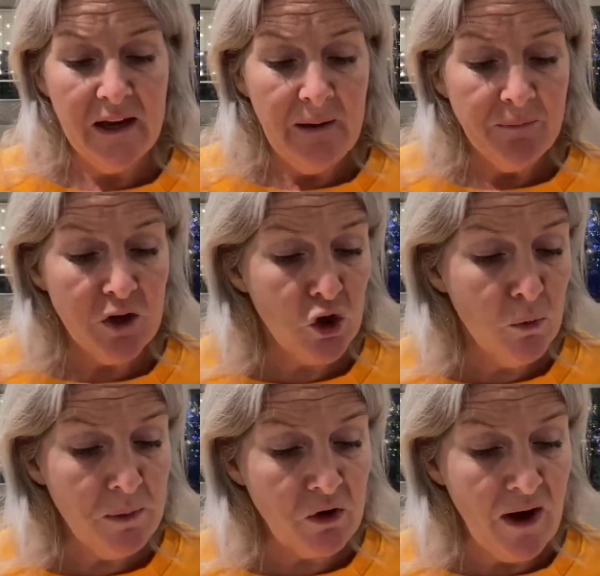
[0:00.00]
You could
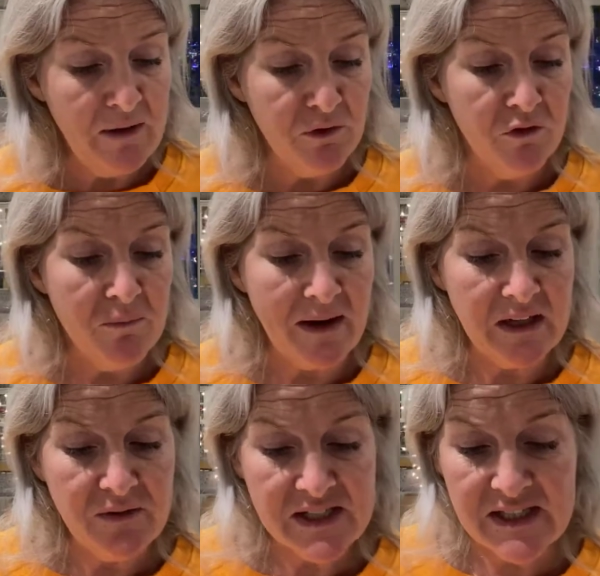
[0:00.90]
be grateful for
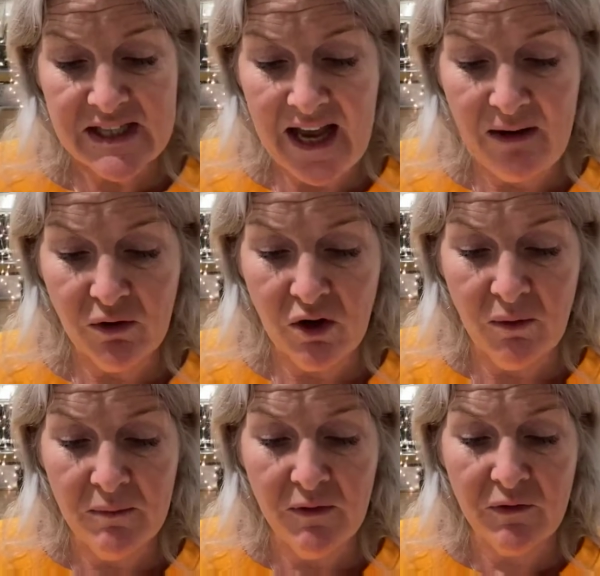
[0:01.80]
magnificent
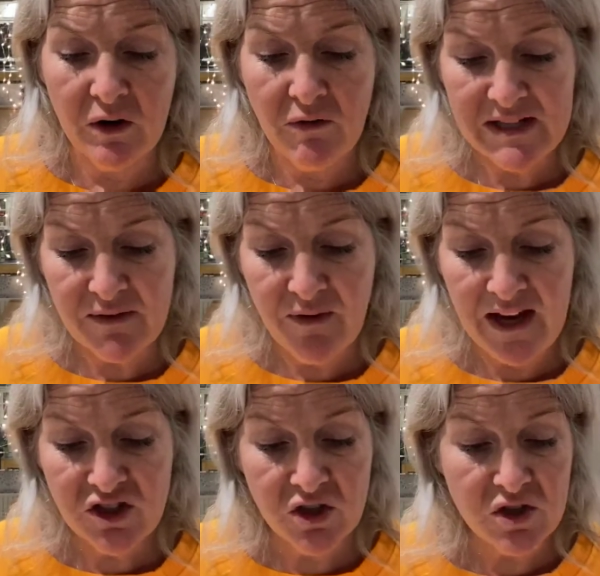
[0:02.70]
outcome for a
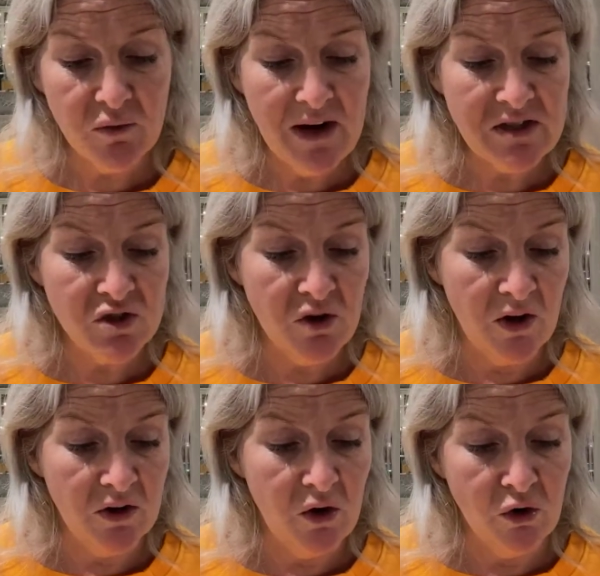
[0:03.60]
reservation at a
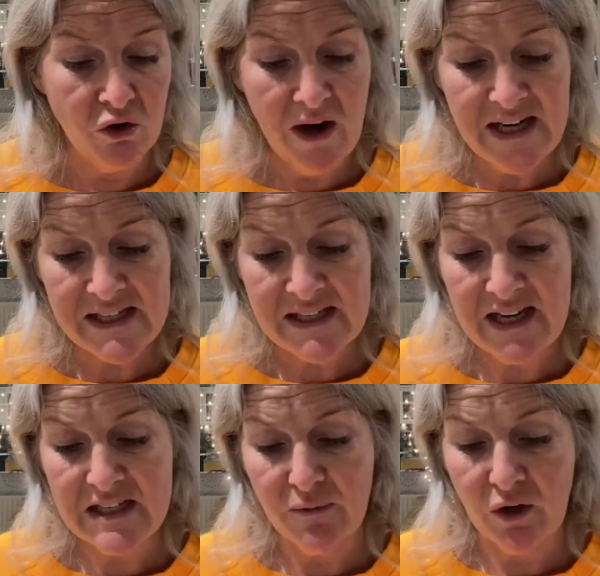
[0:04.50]
restaurant or great
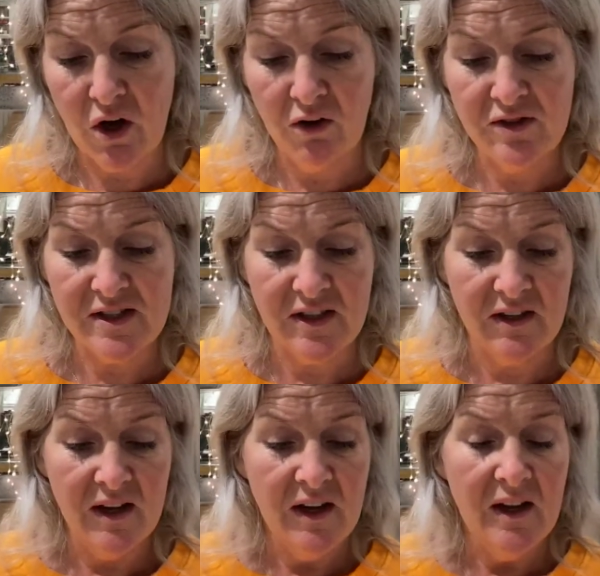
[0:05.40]
seats for a concert.
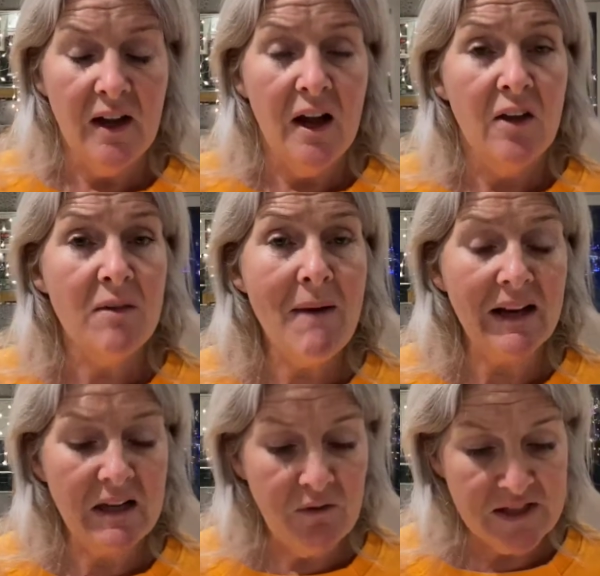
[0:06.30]
The
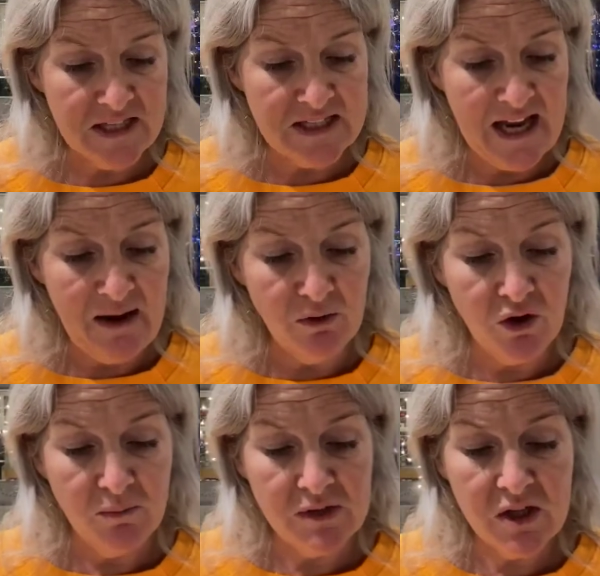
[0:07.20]
magnificent
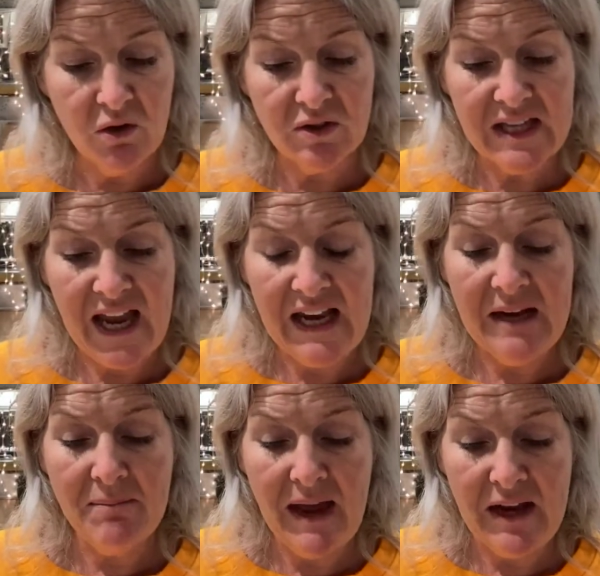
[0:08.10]
outcome to your daily
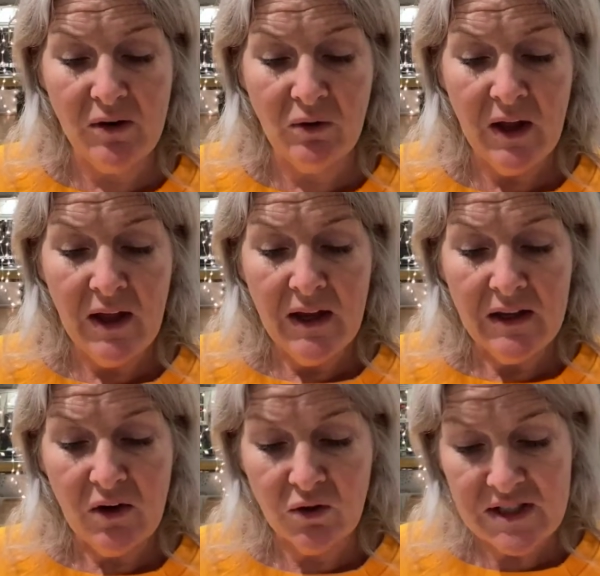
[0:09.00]
mail,
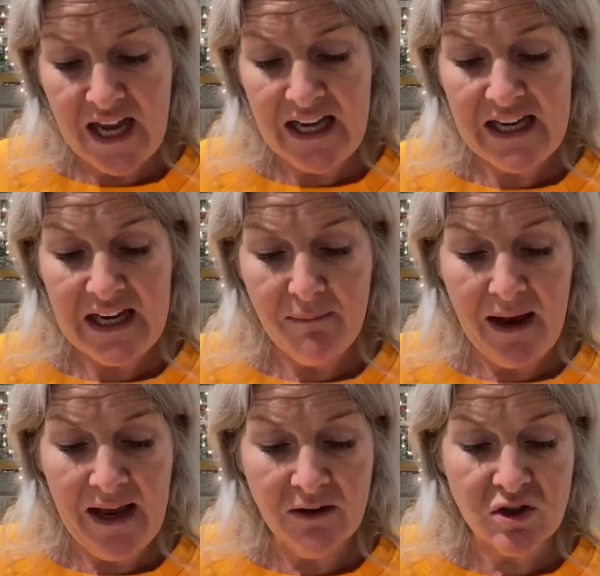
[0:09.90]
your daily
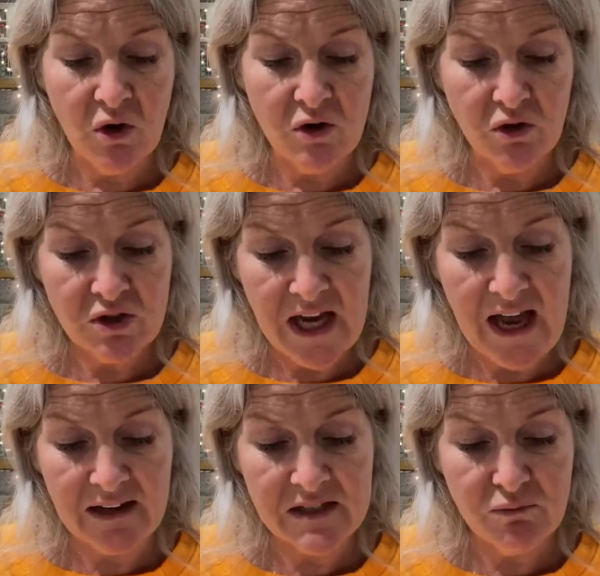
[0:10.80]
emails or your
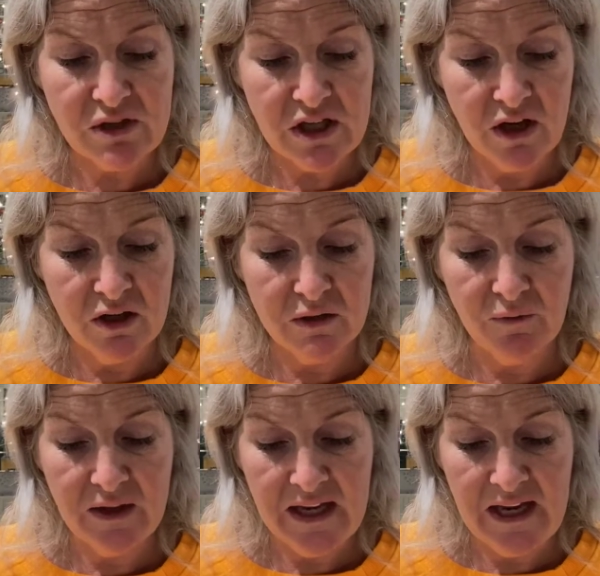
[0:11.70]
tax returned for
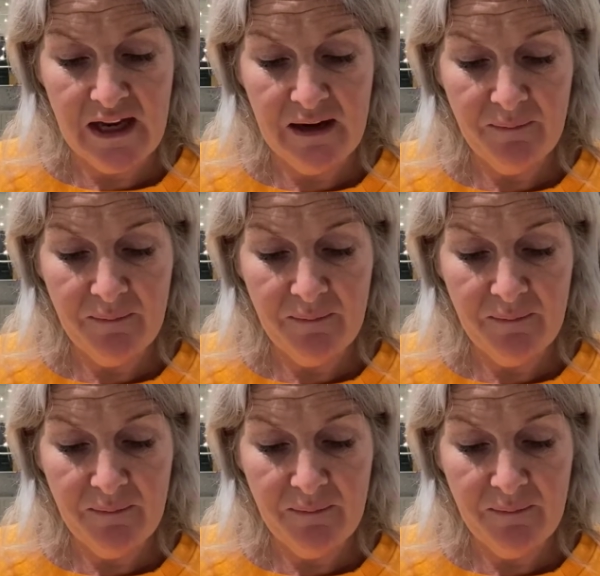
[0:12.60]
the year.